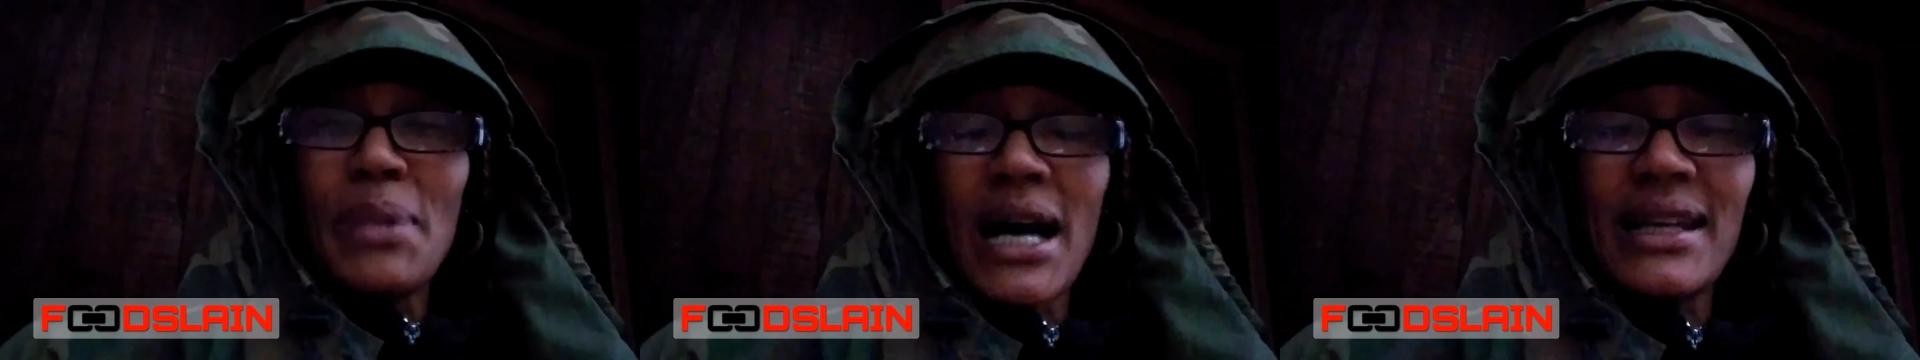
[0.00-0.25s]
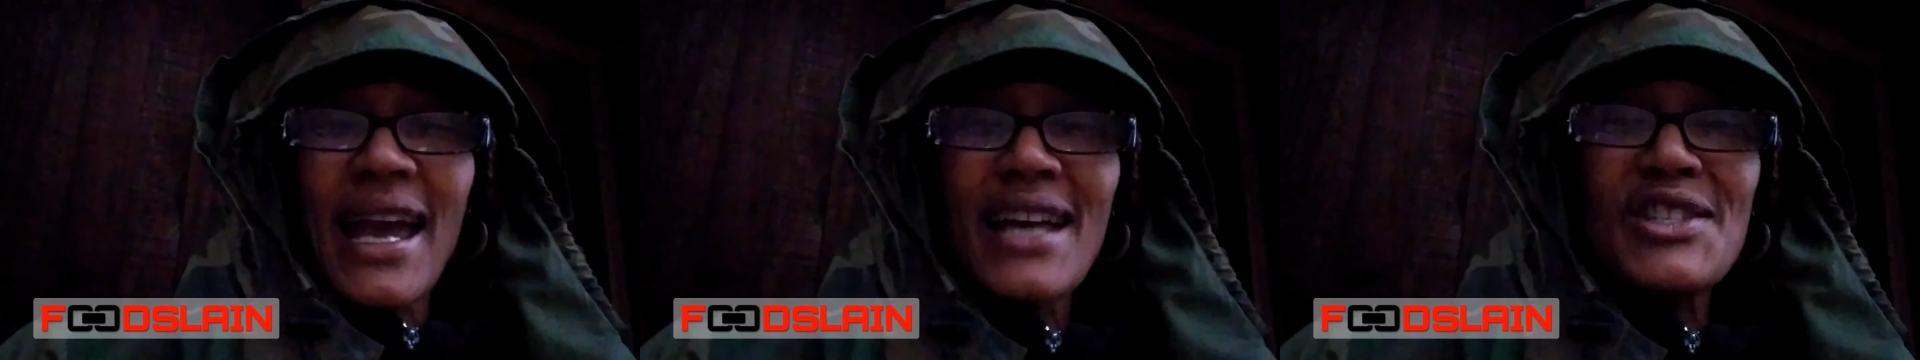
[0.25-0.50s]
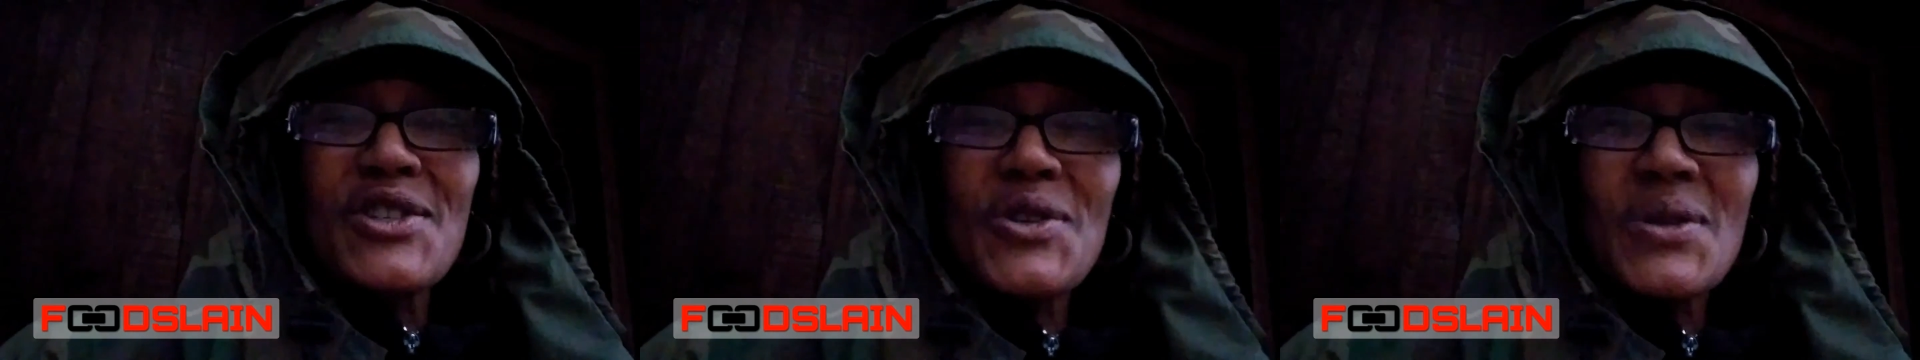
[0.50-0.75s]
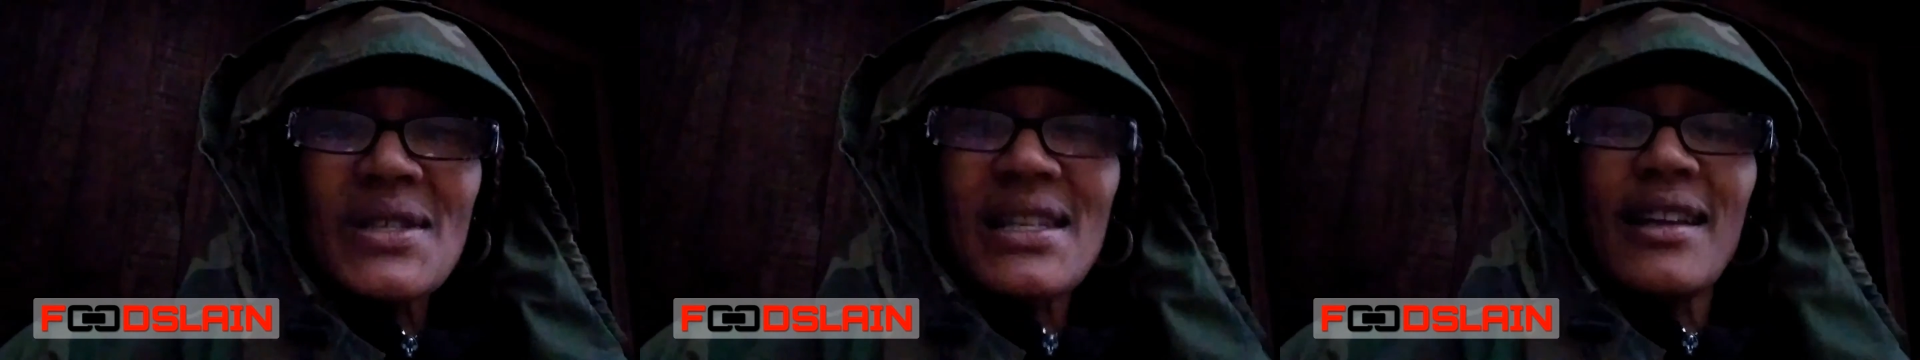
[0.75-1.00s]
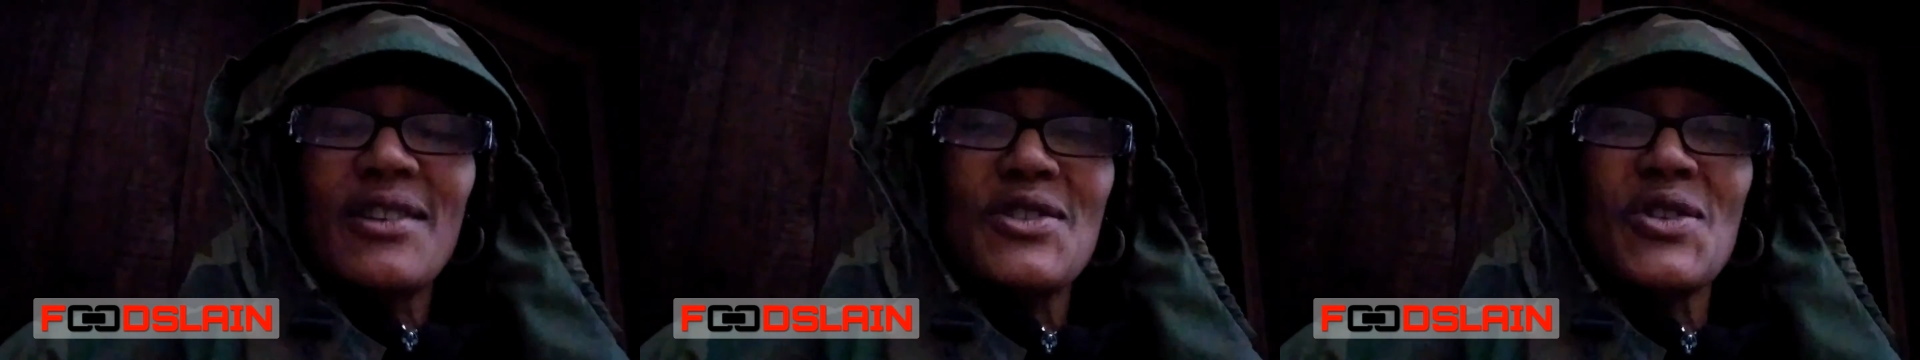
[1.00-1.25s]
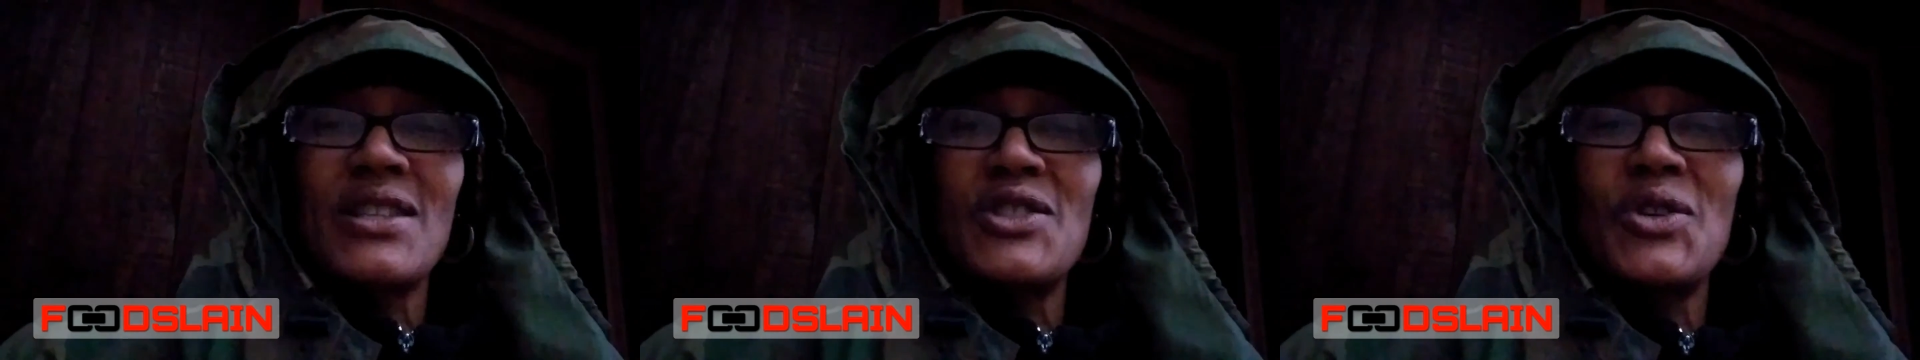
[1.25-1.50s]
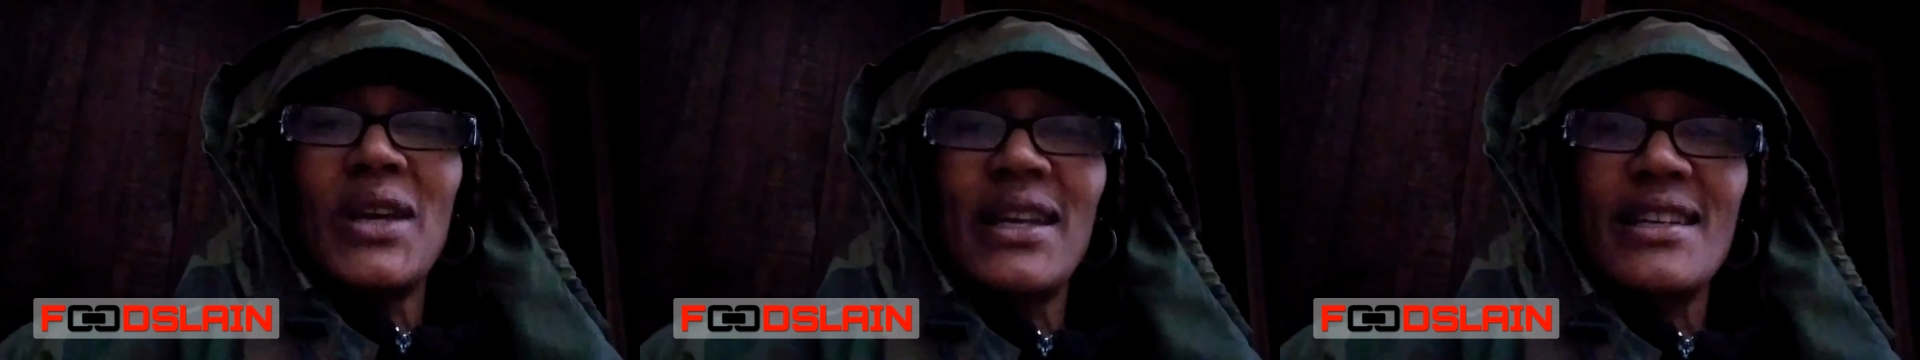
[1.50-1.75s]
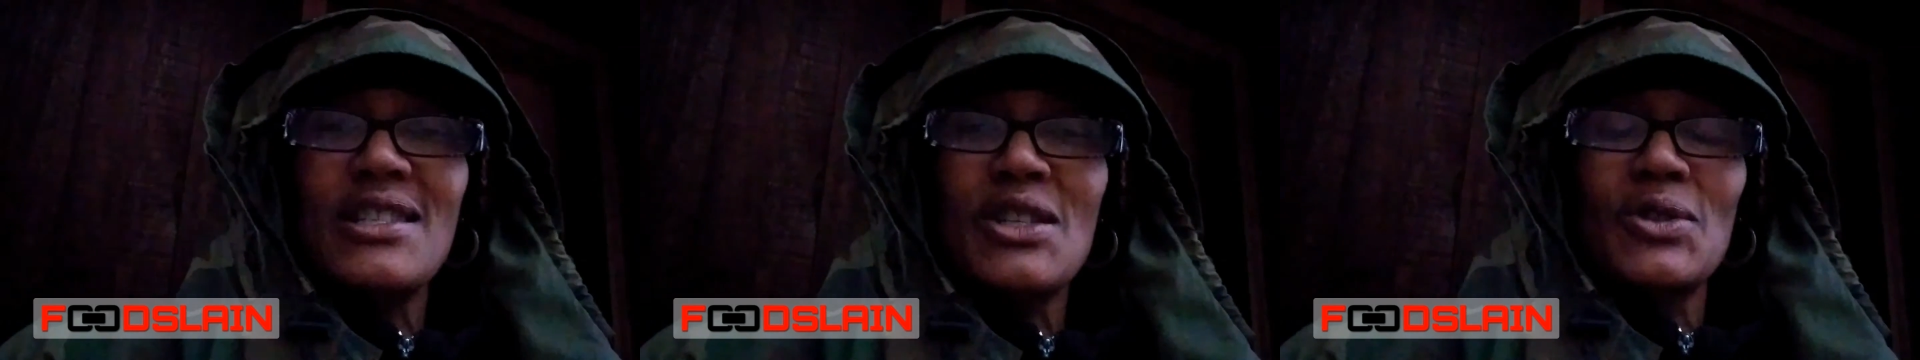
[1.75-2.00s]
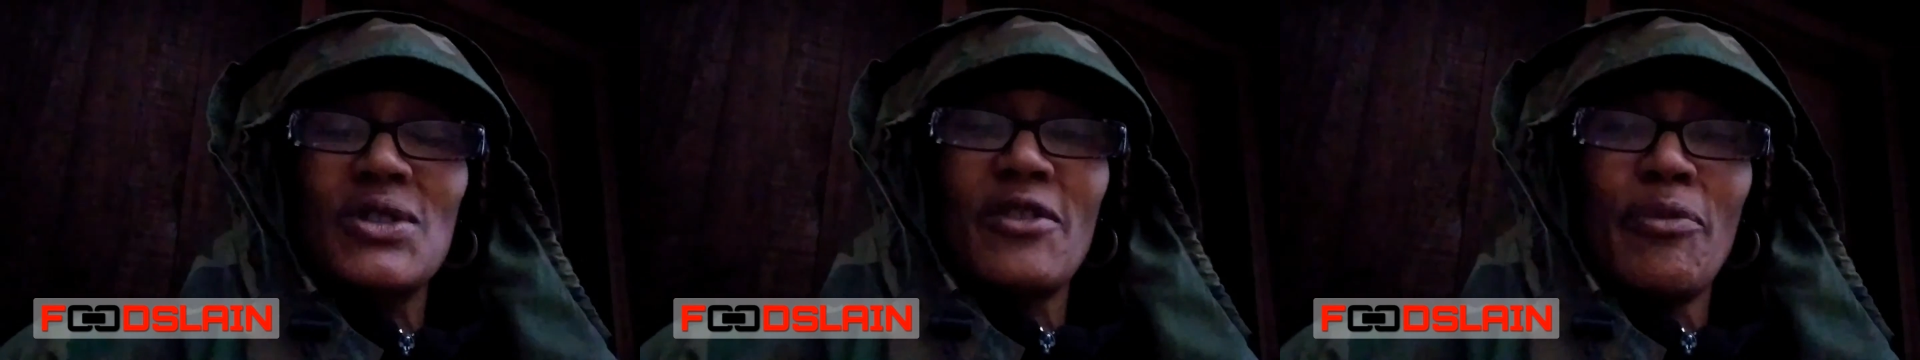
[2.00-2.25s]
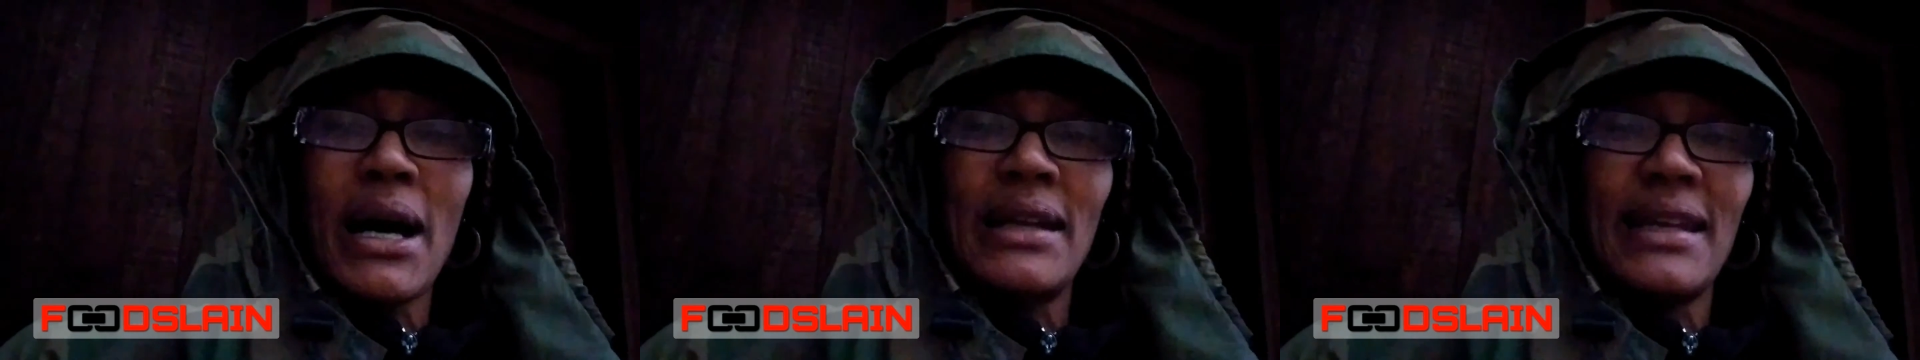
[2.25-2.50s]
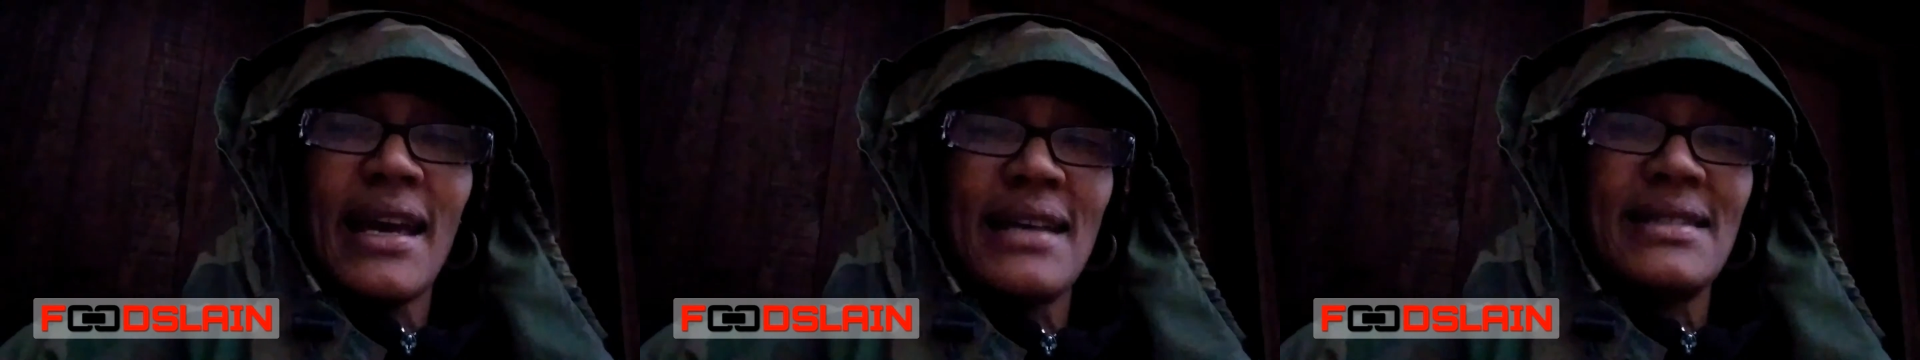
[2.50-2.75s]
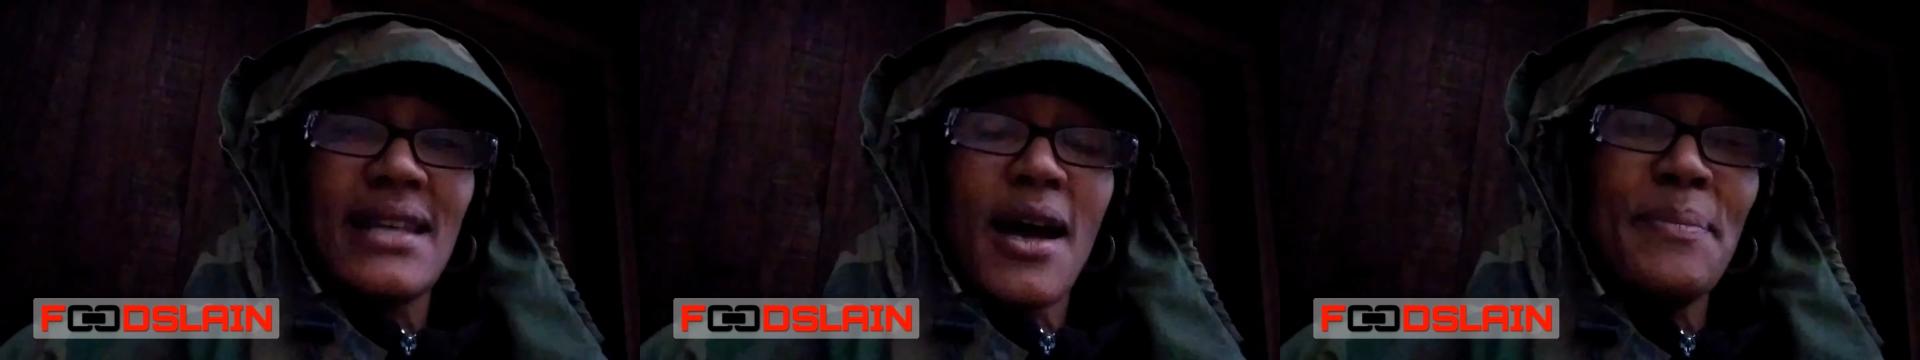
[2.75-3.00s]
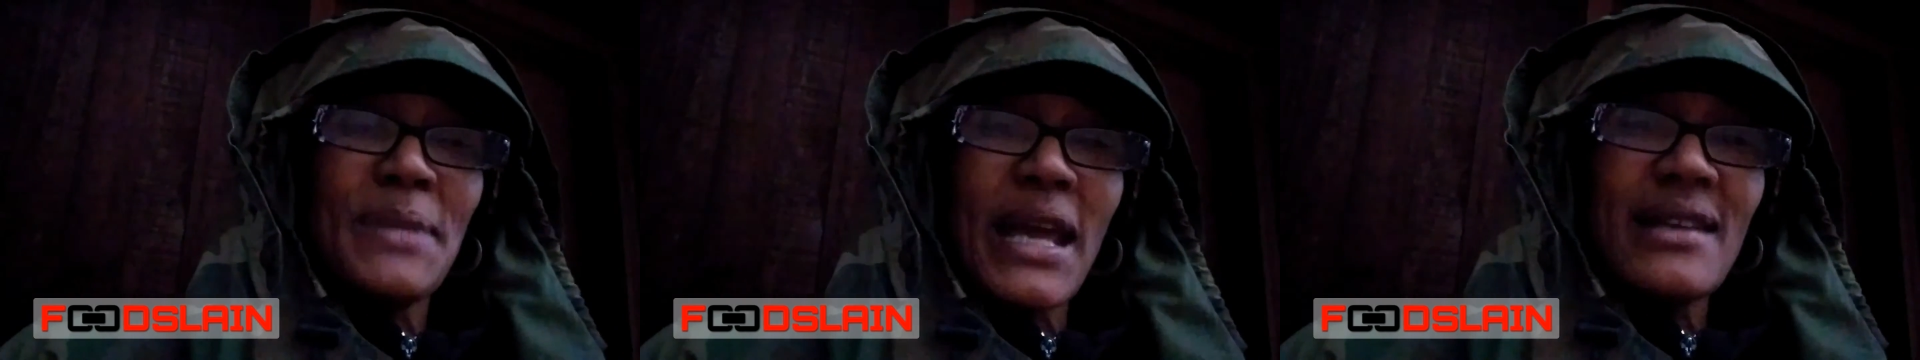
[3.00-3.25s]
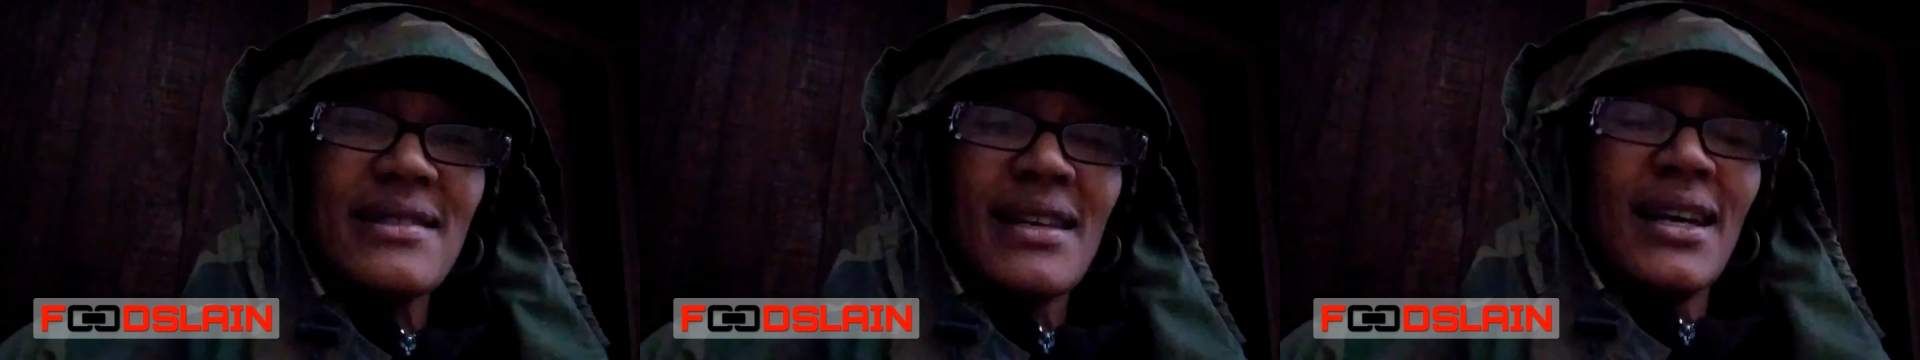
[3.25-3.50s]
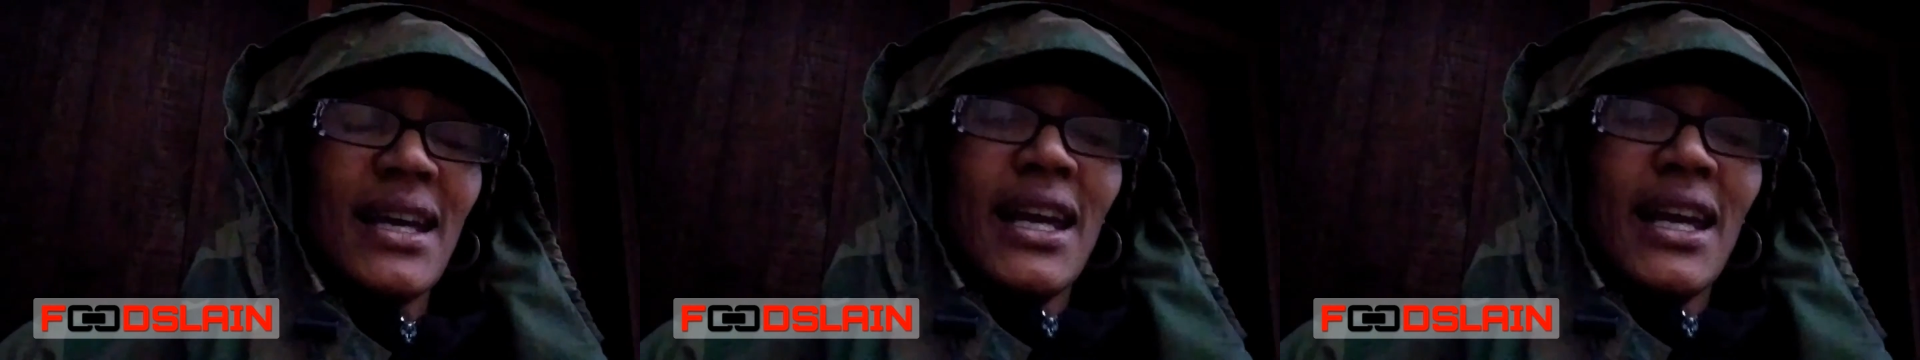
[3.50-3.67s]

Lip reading: podcast newsletter so that you get exclusive podcast updates.